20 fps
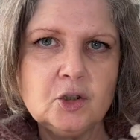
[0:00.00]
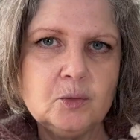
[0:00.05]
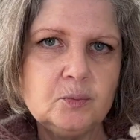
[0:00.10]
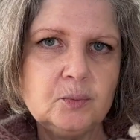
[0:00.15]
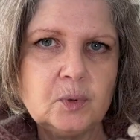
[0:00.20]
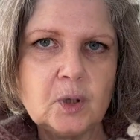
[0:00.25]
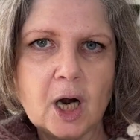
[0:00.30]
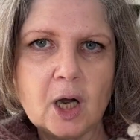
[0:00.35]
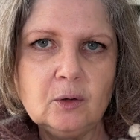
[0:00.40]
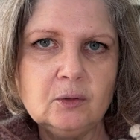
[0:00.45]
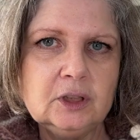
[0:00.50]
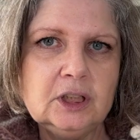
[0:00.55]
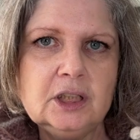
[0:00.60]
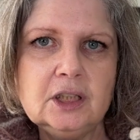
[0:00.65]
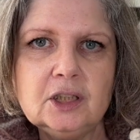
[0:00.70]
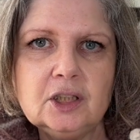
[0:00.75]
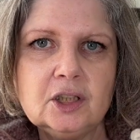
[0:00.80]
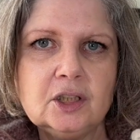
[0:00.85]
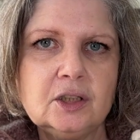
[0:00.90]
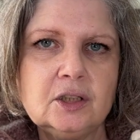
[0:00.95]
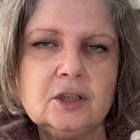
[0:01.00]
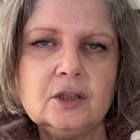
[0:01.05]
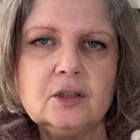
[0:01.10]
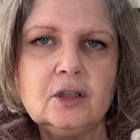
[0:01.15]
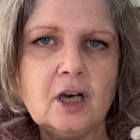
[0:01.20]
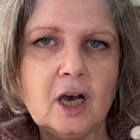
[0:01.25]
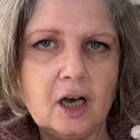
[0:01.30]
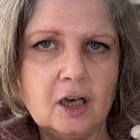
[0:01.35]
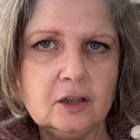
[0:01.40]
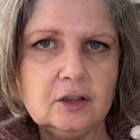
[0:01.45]
brownish
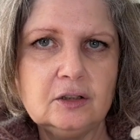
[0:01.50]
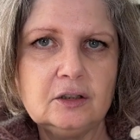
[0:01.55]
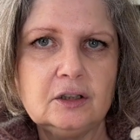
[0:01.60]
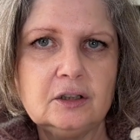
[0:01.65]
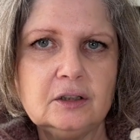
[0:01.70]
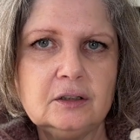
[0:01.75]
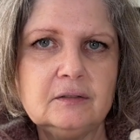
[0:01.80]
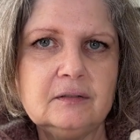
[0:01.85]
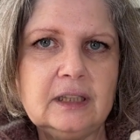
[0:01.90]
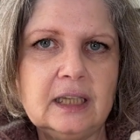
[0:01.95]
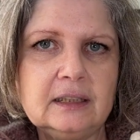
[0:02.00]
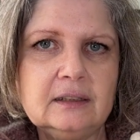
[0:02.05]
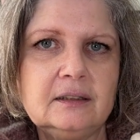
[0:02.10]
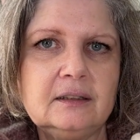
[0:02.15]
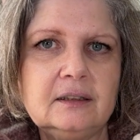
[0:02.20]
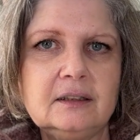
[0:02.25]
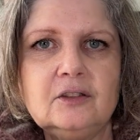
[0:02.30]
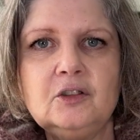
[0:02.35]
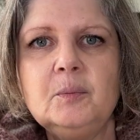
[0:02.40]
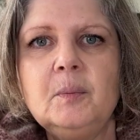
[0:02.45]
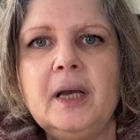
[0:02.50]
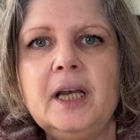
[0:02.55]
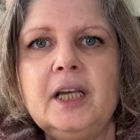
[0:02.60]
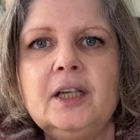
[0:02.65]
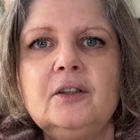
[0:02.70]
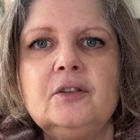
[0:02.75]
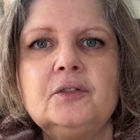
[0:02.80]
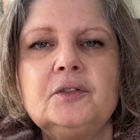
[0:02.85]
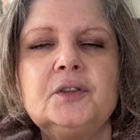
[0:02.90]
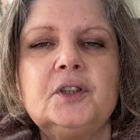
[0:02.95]
color that is
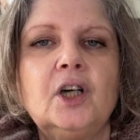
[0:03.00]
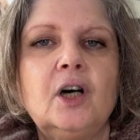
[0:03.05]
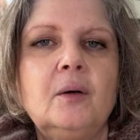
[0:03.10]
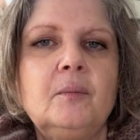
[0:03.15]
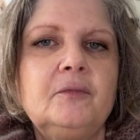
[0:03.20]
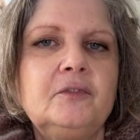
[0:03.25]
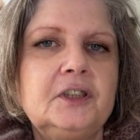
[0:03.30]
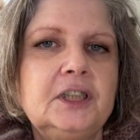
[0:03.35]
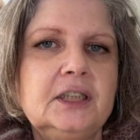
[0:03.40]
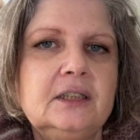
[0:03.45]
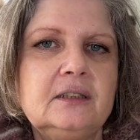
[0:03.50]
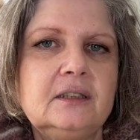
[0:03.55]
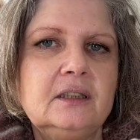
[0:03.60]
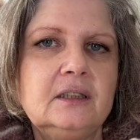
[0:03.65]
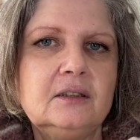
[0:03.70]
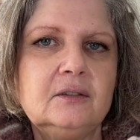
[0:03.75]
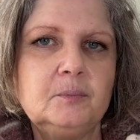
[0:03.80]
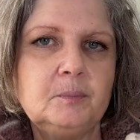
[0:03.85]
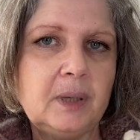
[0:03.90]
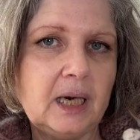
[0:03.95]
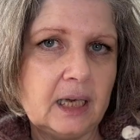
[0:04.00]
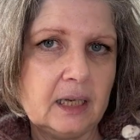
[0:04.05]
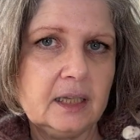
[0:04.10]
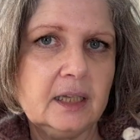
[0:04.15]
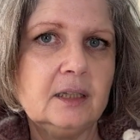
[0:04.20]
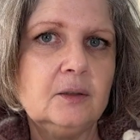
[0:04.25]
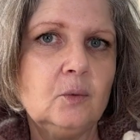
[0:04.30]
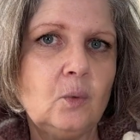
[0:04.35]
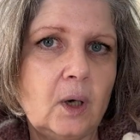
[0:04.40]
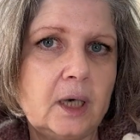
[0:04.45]
made from fleeces, black
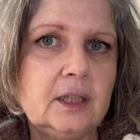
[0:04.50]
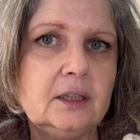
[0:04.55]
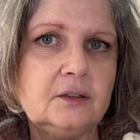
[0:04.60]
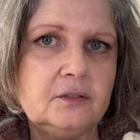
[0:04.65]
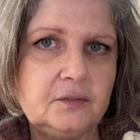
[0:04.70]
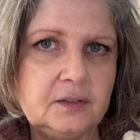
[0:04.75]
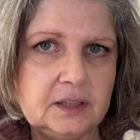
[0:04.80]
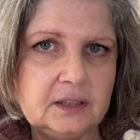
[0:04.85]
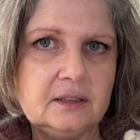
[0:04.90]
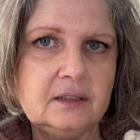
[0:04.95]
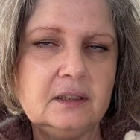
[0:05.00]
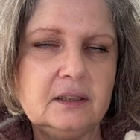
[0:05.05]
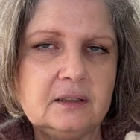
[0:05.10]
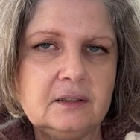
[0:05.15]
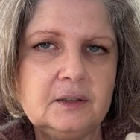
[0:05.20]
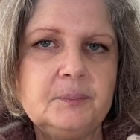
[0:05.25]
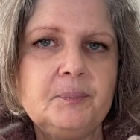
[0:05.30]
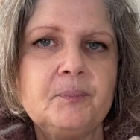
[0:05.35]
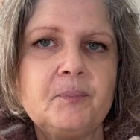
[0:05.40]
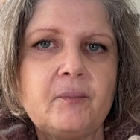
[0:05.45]
and white fleeces,